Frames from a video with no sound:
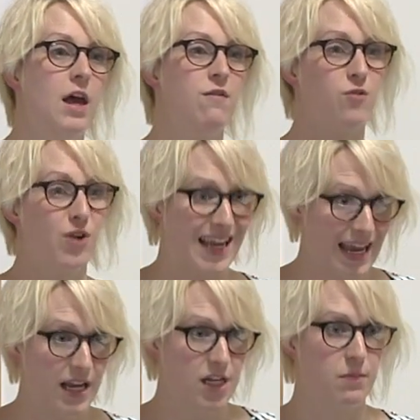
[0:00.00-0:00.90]
for
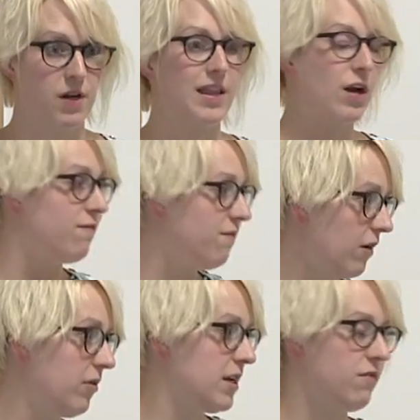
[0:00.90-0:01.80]
engagement. They are
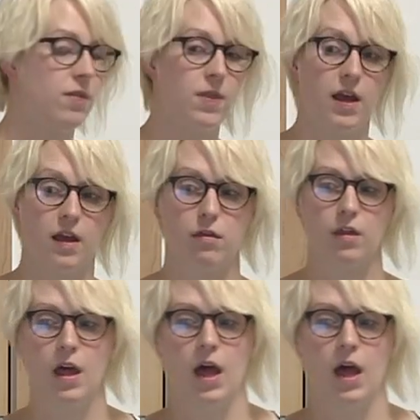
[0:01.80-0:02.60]
very different things.